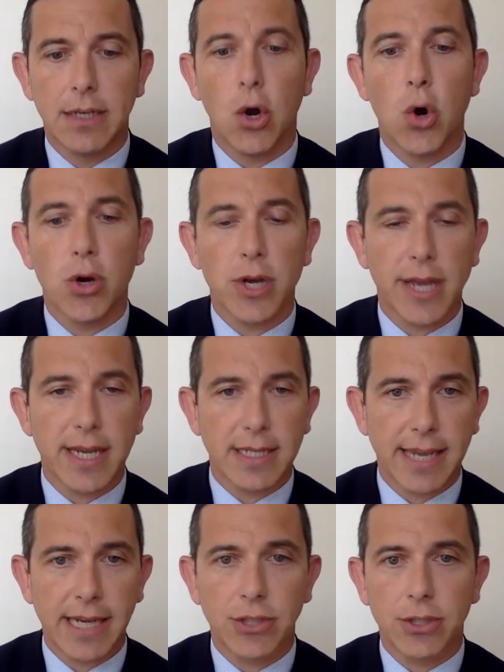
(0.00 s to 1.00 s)

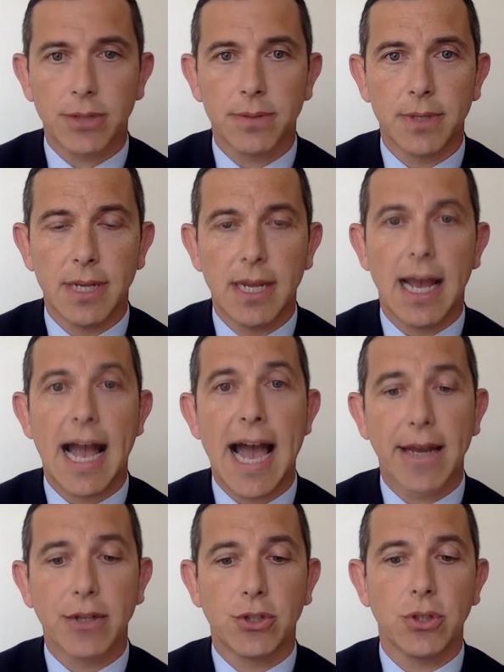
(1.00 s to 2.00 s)
organisation,
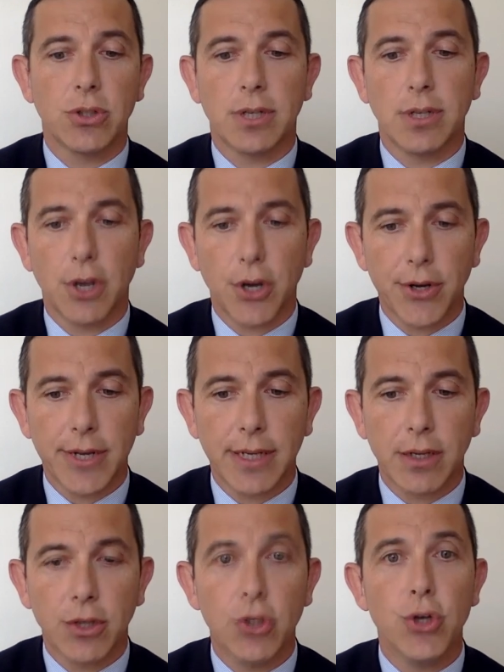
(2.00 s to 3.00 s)
attitude to
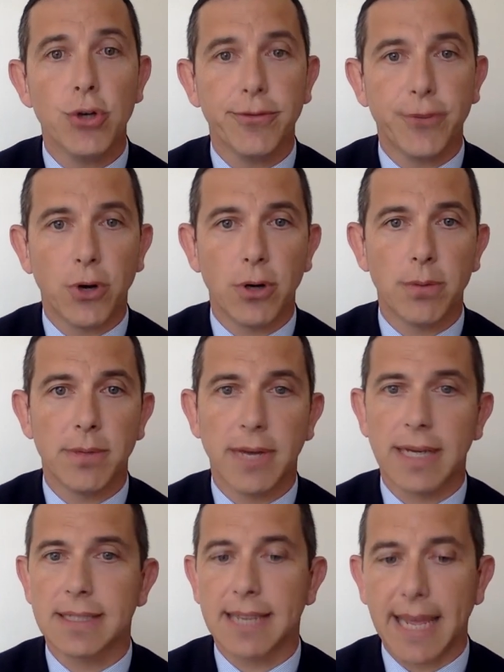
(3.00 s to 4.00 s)
learning, uniform,
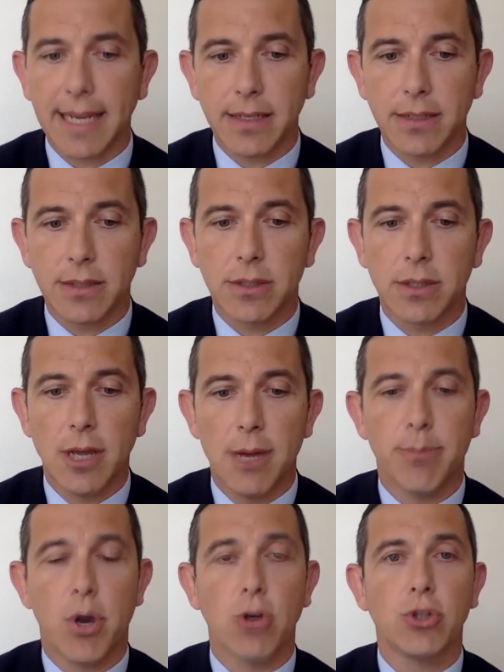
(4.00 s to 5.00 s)
attendance,
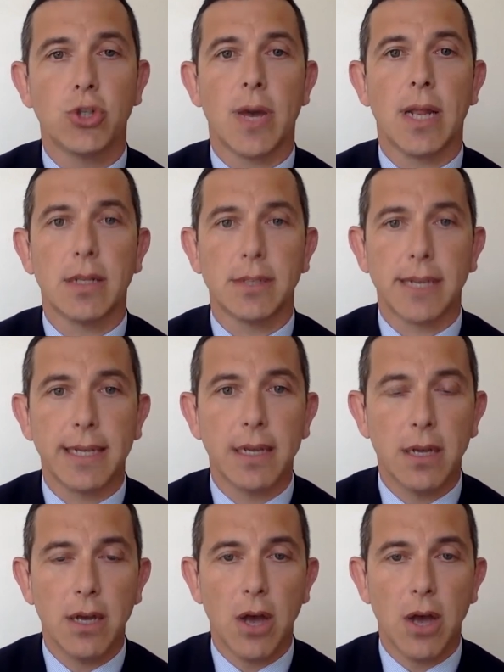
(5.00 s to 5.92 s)
punctuality,